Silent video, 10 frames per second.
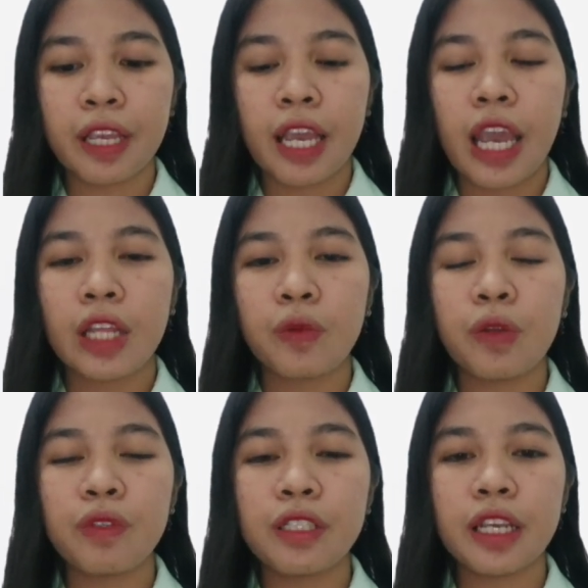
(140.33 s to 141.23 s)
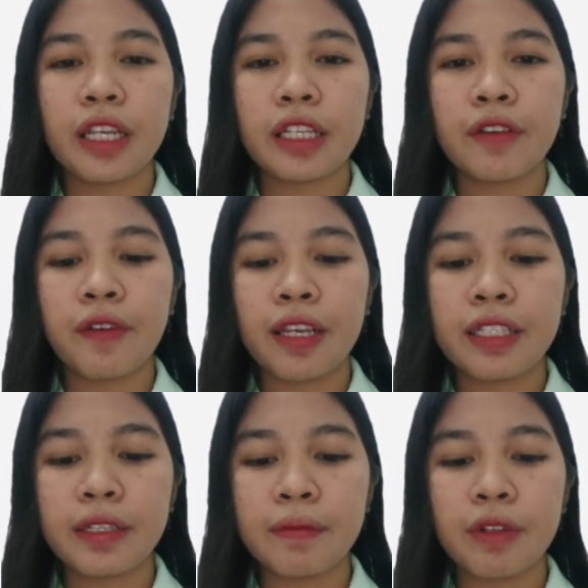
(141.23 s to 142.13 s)
And when we say
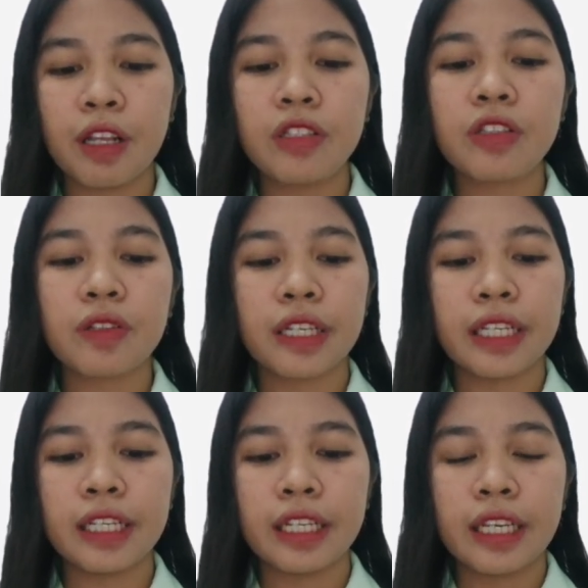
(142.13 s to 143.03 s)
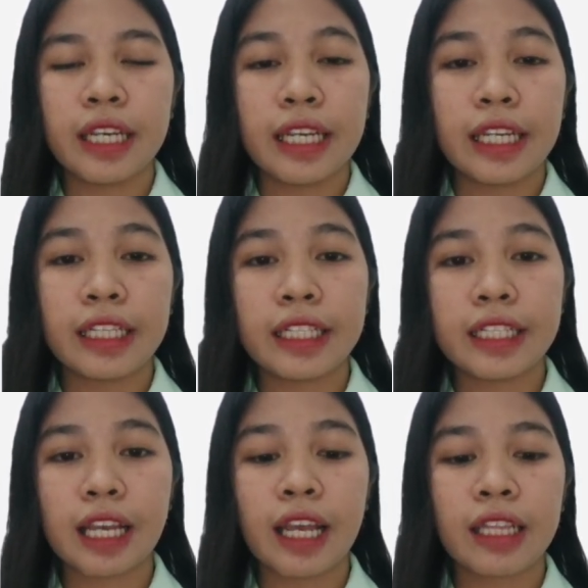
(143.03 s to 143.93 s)
divisive clustering, it
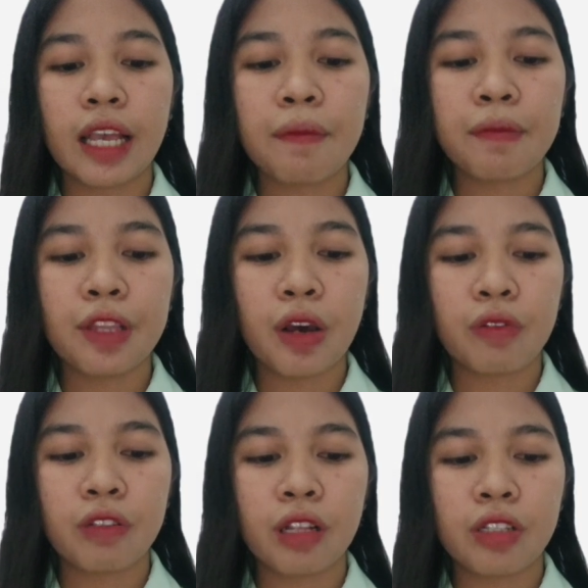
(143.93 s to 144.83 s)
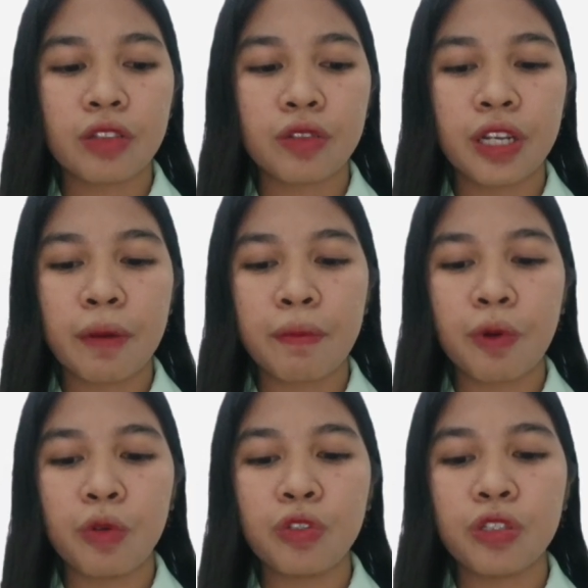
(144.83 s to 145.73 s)
is a top-down clustering
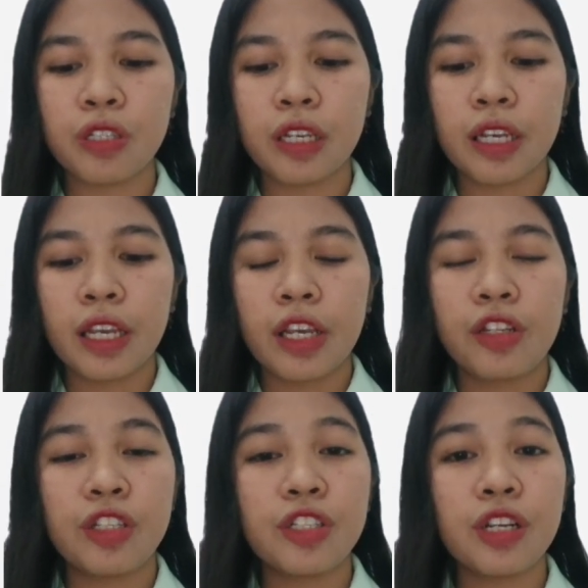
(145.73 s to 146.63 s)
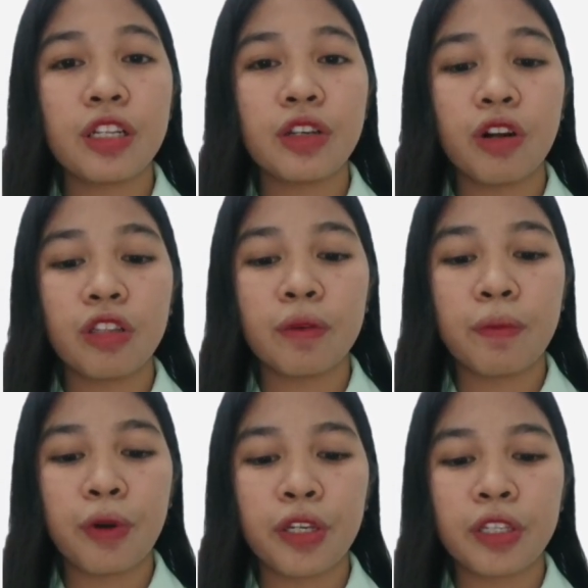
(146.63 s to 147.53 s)
approach. Initially, all the
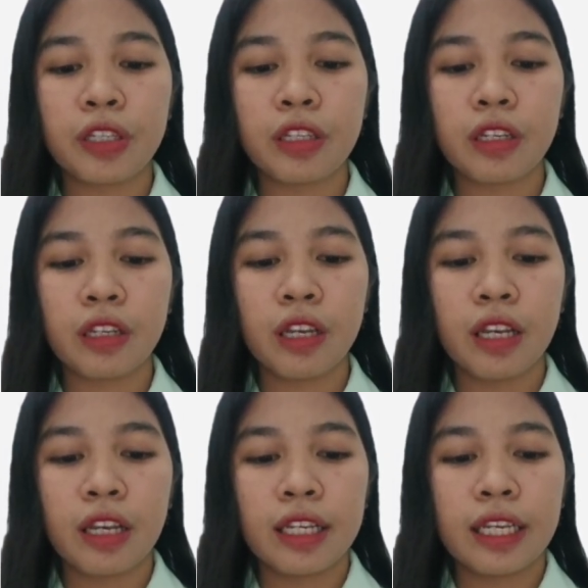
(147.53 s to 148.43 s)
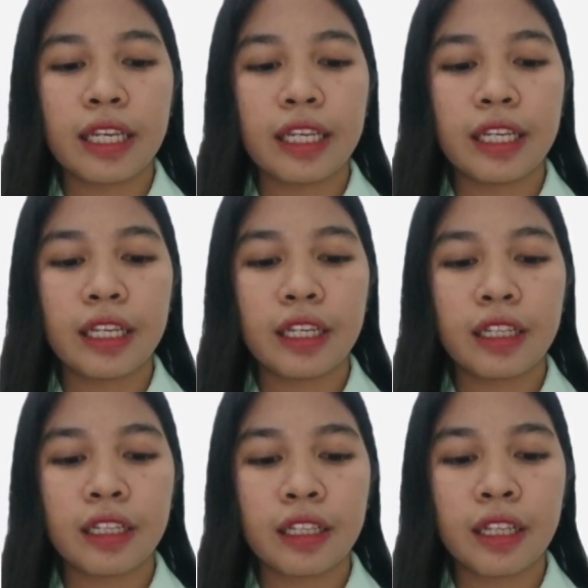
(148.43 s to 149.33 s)
points
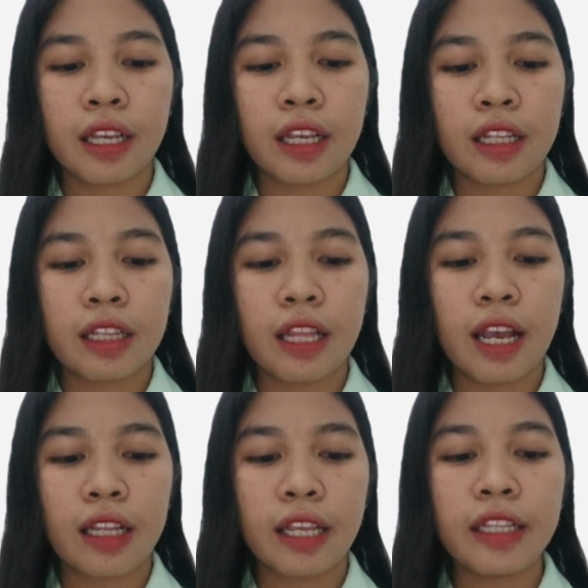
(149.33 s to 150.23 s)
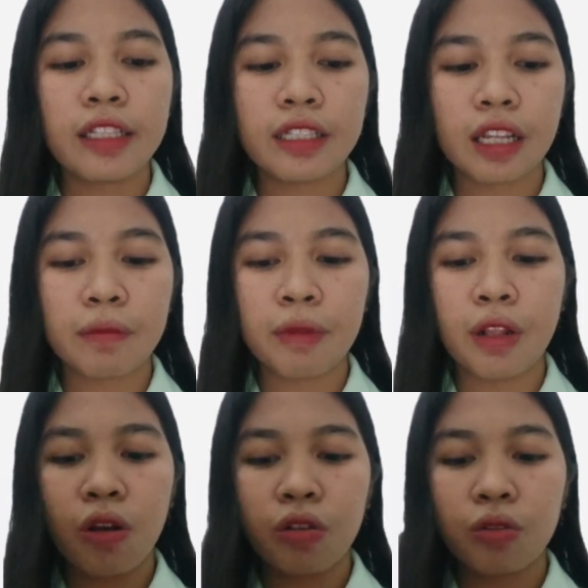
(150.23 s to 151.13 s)
in the dataset
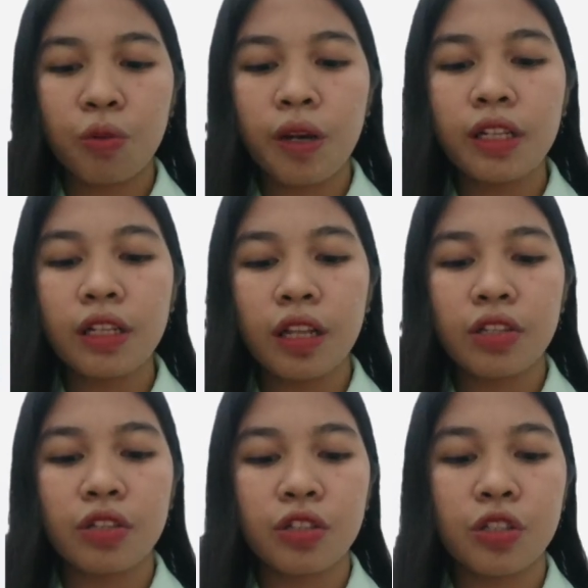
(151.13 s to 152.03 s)
belong to one cluster.